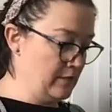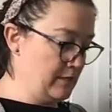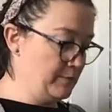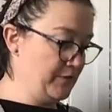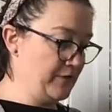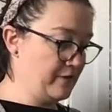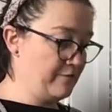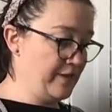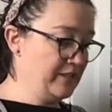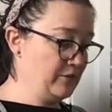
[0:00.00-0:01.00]
but there are
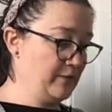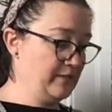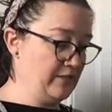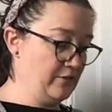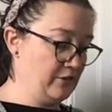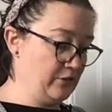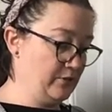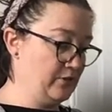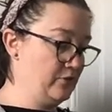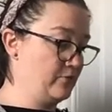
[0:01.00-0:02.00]
fancy ways that you can do it
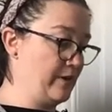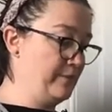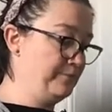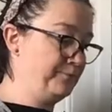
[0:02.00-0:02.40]
too, right?